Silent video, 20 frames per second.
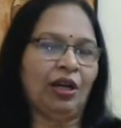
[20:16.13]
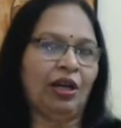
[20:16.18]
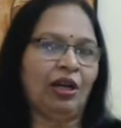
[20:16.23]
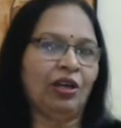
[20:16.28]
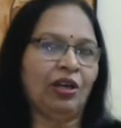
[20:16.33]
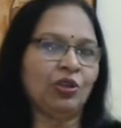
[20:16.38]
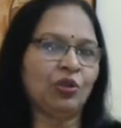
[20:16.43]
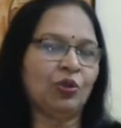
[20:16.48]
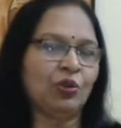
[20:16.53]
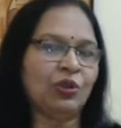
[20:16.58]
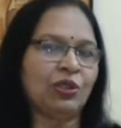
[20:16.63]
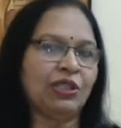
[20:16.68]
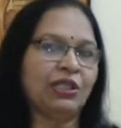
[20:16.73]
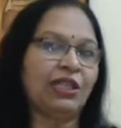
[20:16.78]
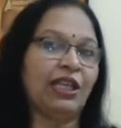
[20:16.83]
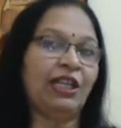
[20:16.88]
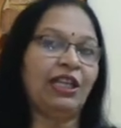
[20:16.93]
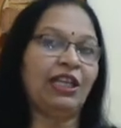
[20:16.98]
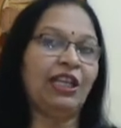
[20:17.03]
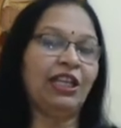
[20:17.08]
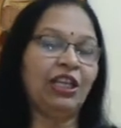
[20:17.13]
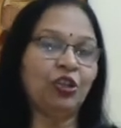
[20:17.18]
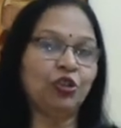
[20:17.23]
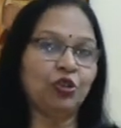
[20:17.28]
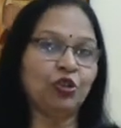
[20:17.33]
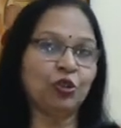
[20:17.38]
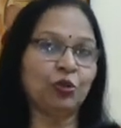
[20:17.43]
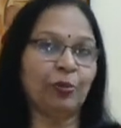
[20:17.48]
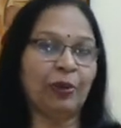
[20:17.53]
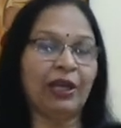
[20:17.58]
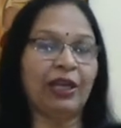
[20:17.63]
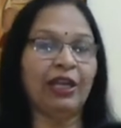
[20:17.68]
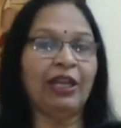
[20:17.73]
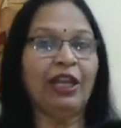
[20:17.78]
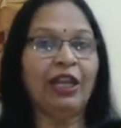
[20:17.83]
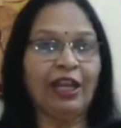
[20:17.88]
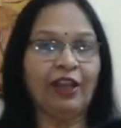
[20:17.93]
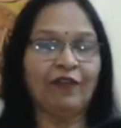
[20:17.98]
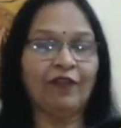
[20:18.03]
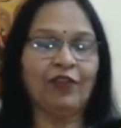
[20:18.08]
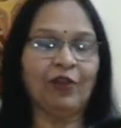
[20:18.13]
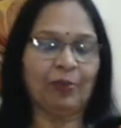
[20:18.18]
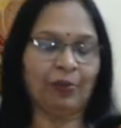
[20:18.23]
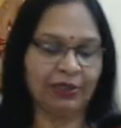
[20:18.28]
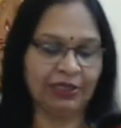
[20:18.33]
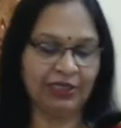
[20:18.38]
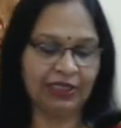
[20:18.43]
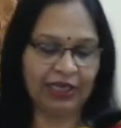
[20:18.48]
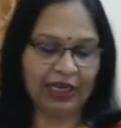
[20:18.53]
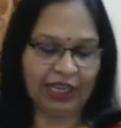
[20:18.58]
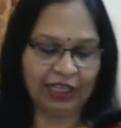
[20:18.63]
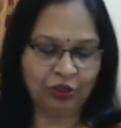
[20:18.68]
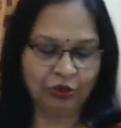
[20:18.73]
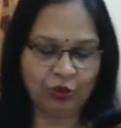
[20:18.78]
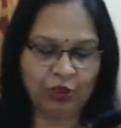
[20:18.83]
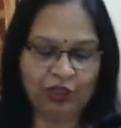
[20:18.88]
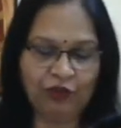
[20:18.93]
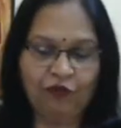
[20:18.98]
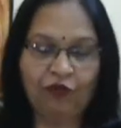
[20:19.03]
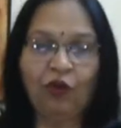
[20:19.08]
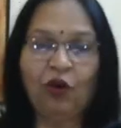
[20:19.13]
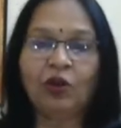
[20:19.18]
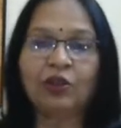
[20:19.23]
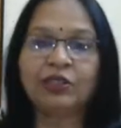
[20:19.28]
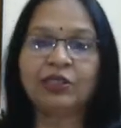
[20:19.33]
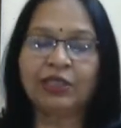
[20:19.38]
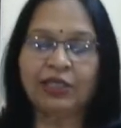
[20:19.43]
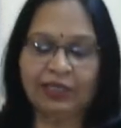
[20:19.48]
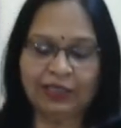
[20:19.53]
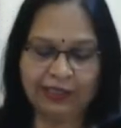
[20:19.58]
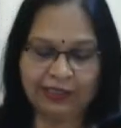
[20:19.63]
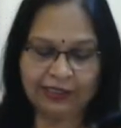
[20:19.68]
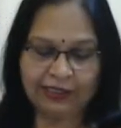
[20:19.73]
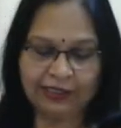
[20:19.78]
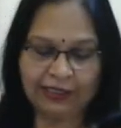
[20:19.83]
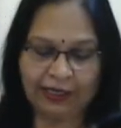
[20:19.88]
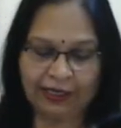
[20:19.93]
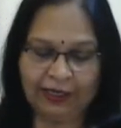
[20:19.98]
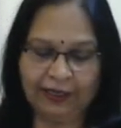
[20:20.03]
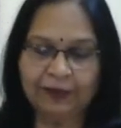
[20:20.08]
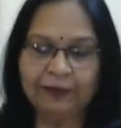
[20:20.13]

resources that they need to spend if the person actually falls sick.